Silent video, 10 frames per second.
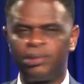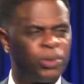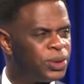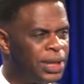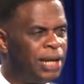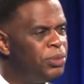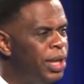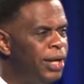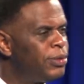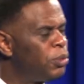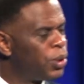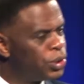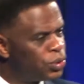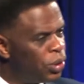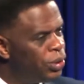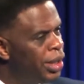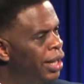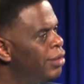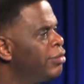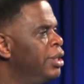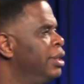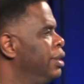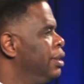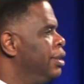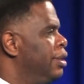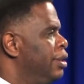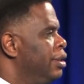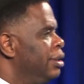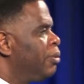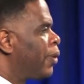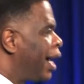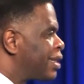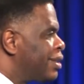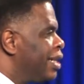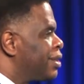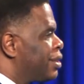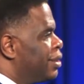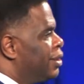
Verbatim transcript: the more time you have, the more control you have, the more access.